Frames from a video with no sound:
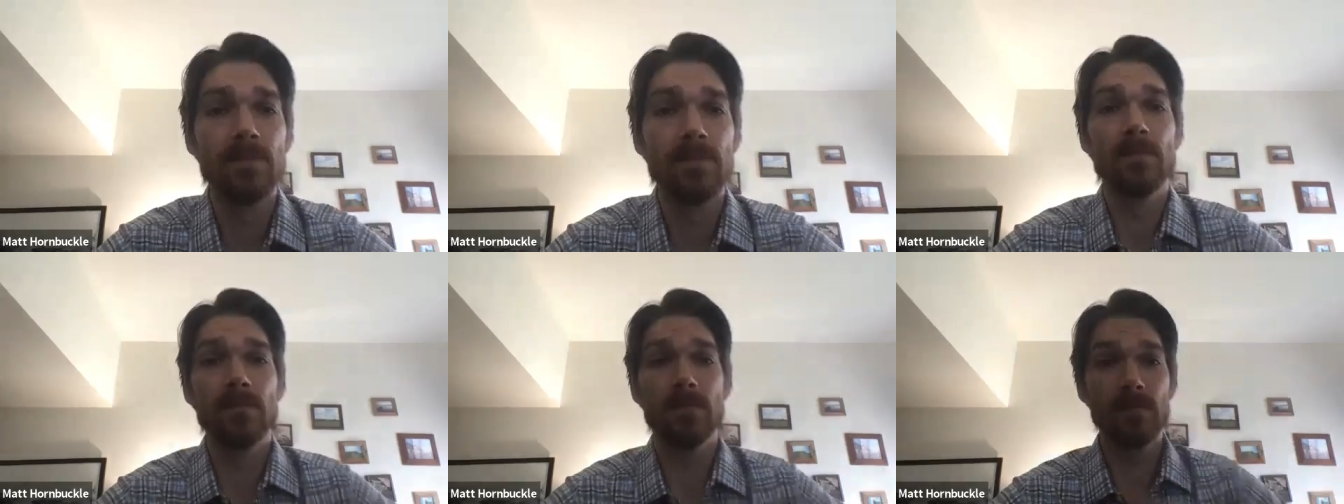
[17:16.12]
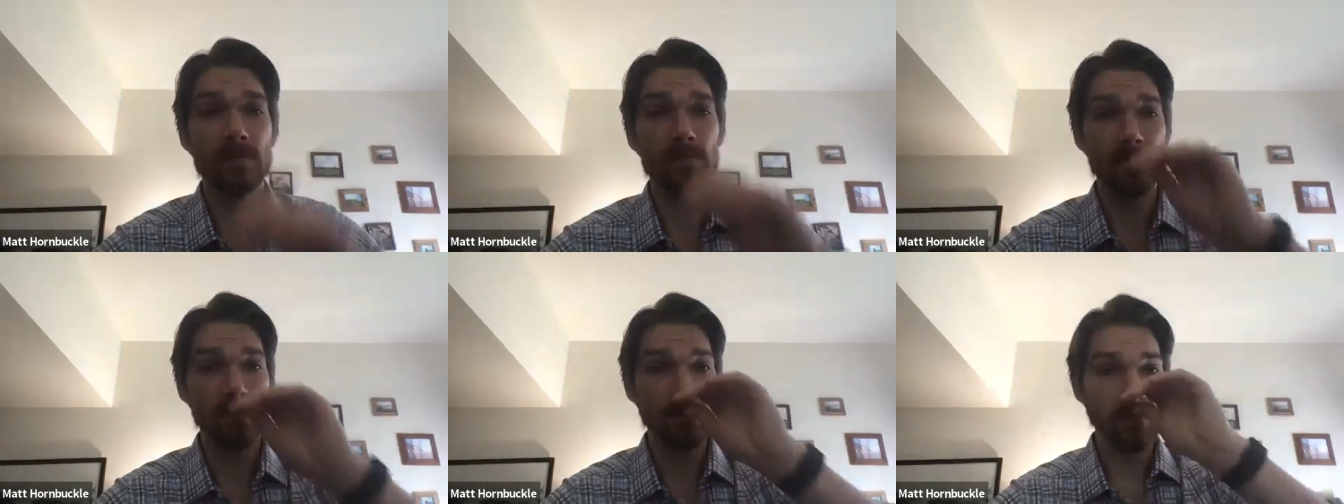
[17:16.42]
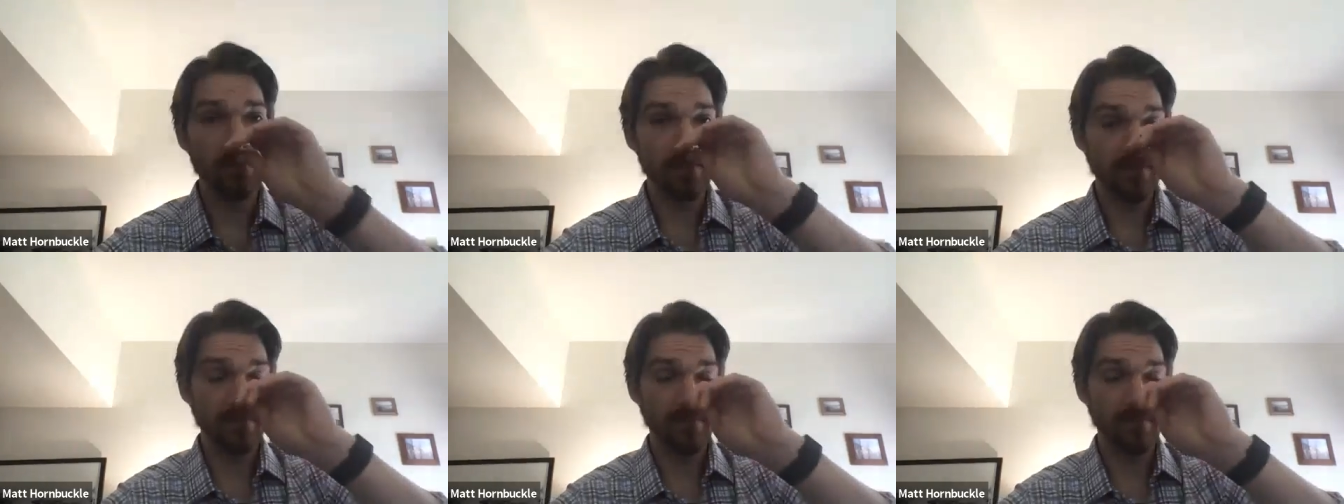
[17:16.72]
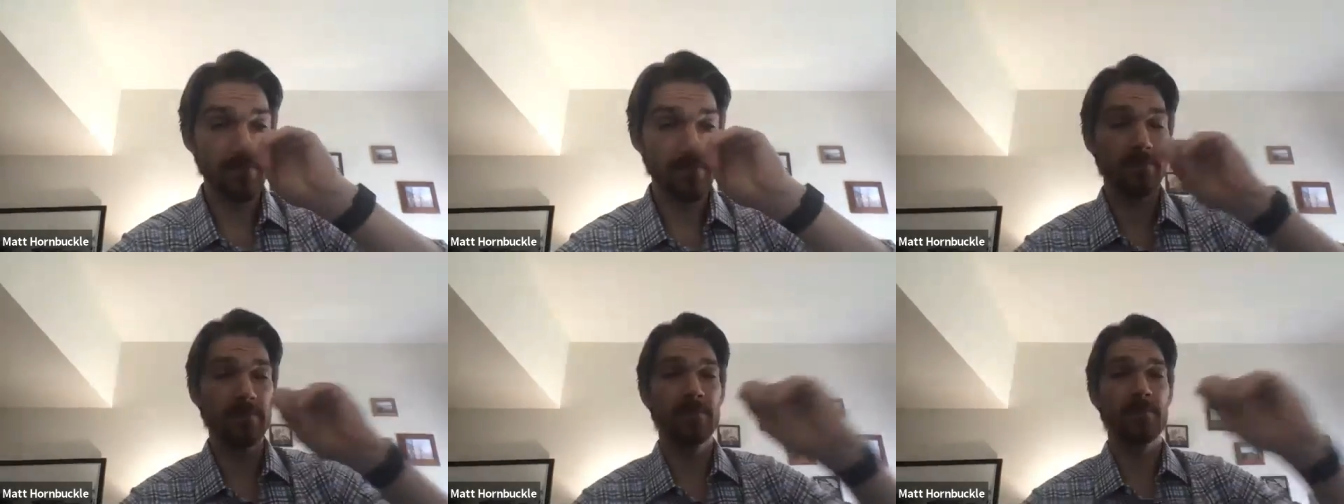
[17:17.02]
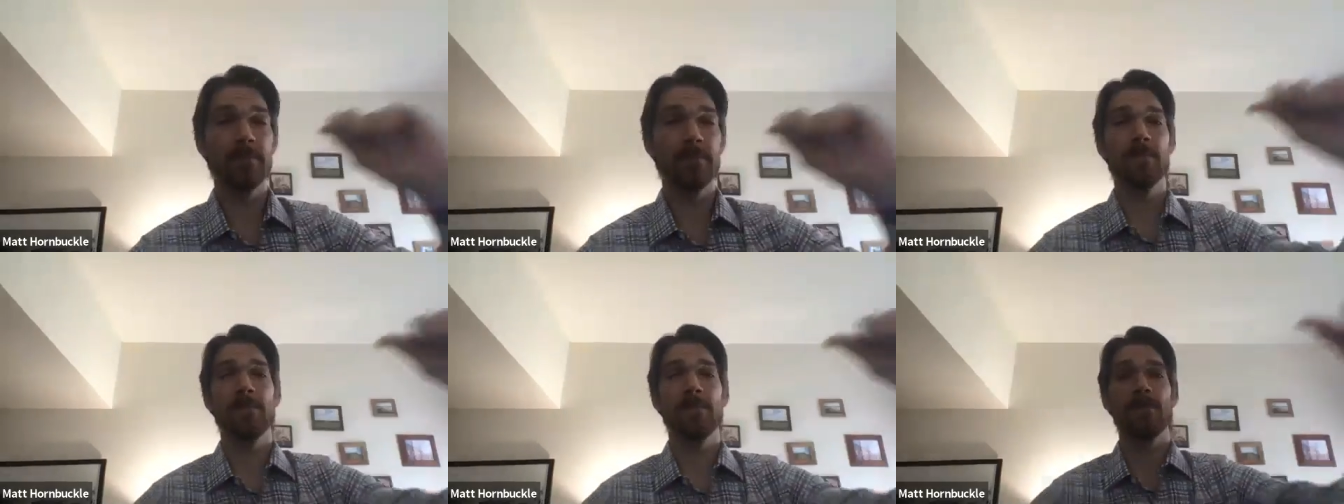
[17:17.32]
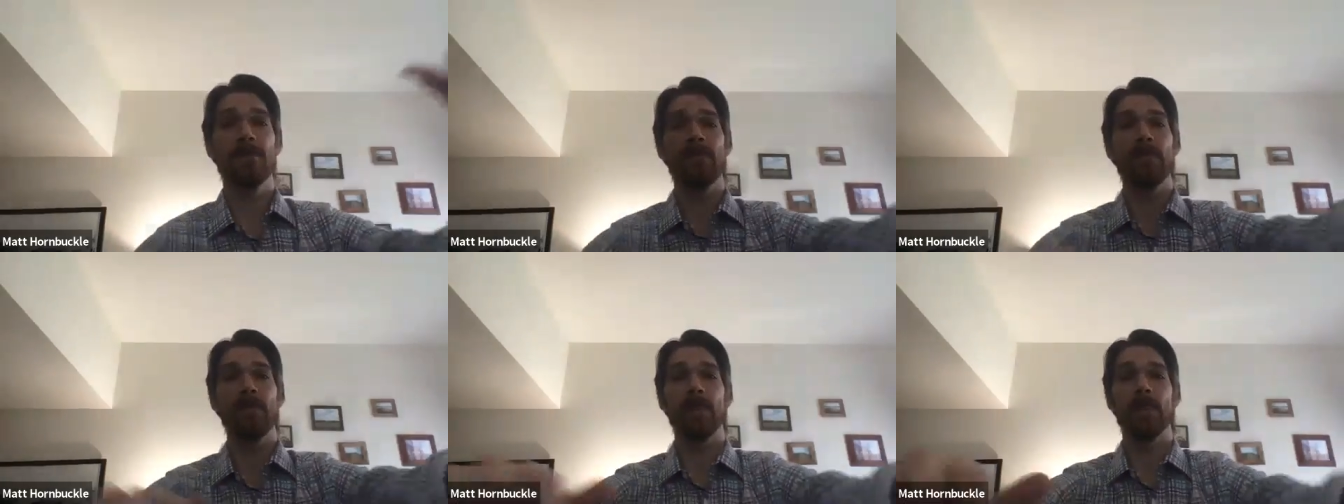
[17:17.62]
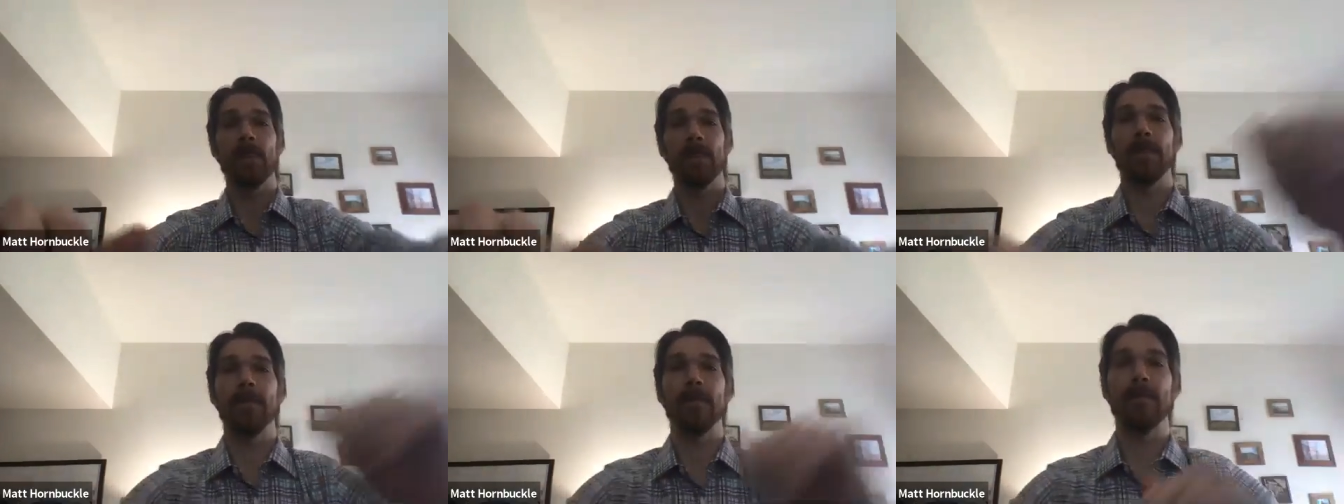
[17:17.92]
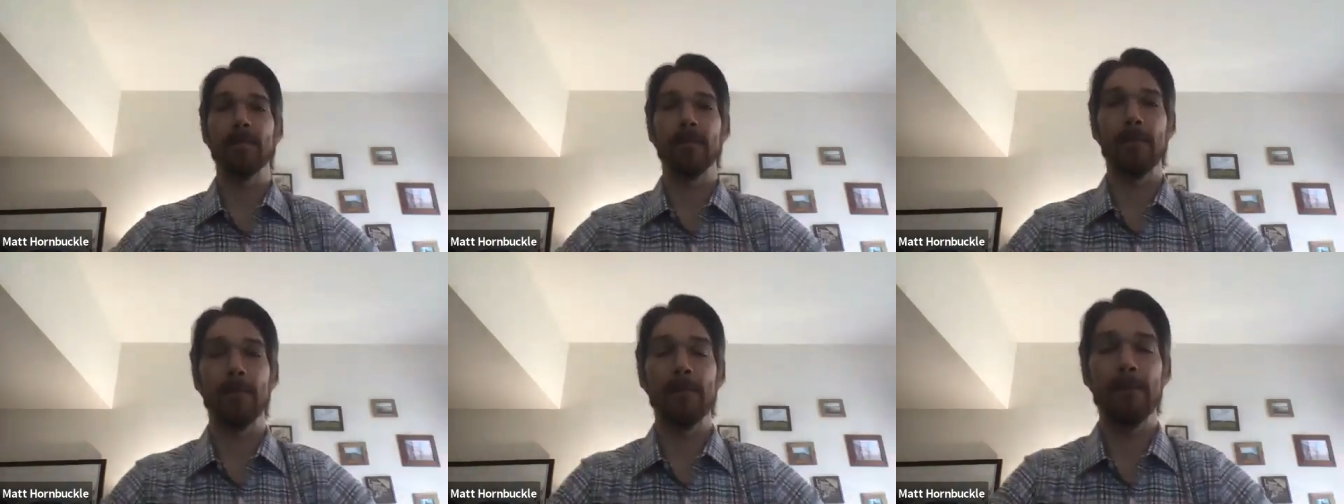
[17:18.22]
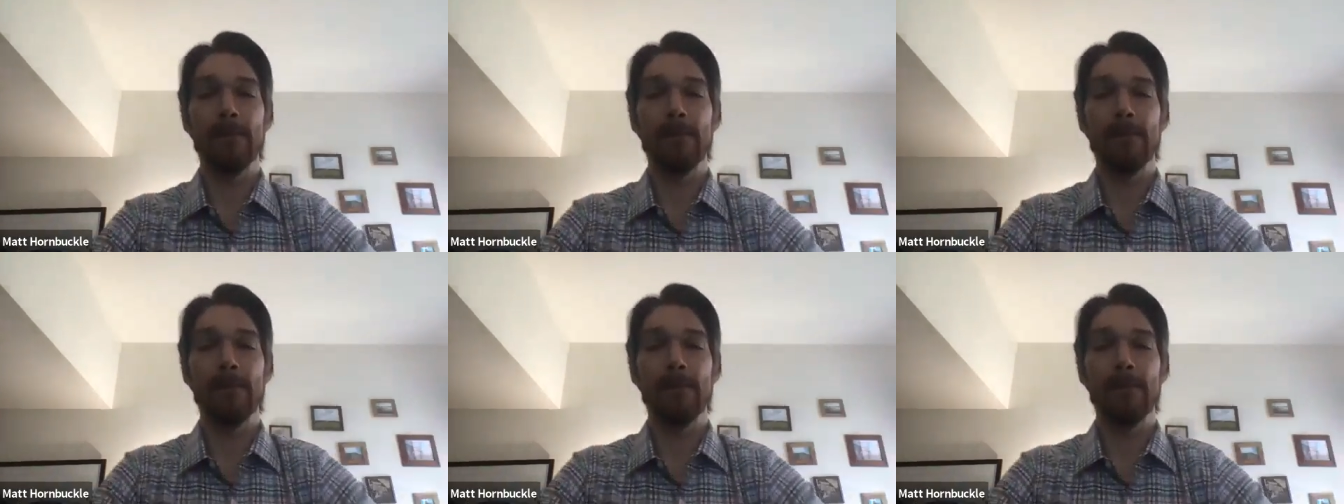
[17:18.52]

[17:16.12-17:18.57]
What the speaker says: it's closely tied with financing. And